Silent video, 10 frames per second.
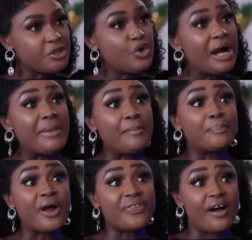You are my
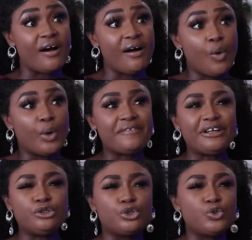brother.
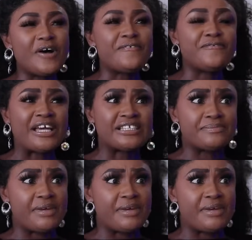Whatever you do affects